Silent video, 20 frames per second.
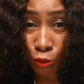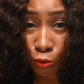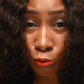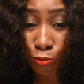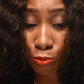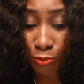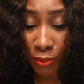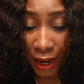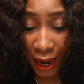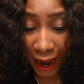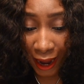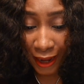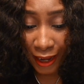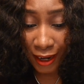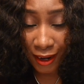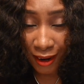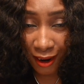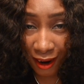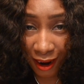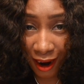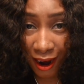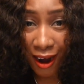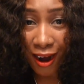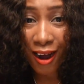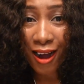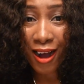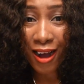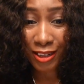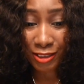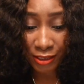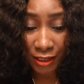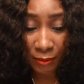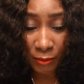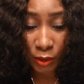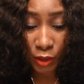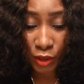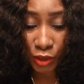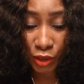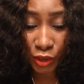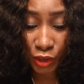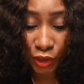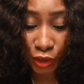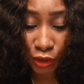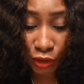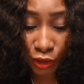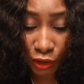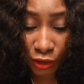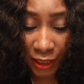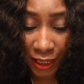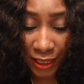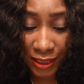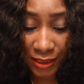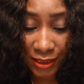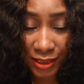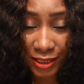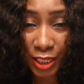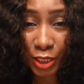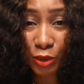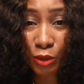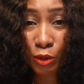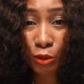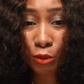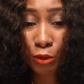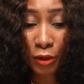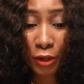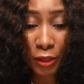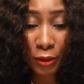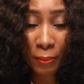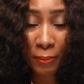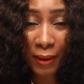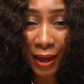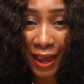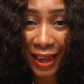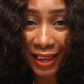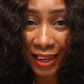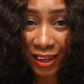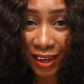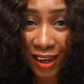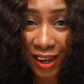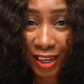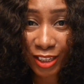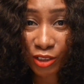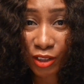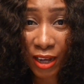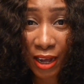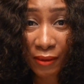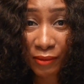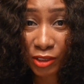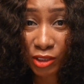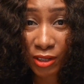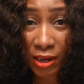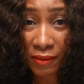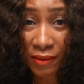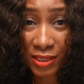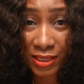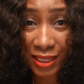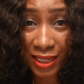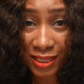buy a car and drive, because you can't say you're going to buy a car and don't have a driver's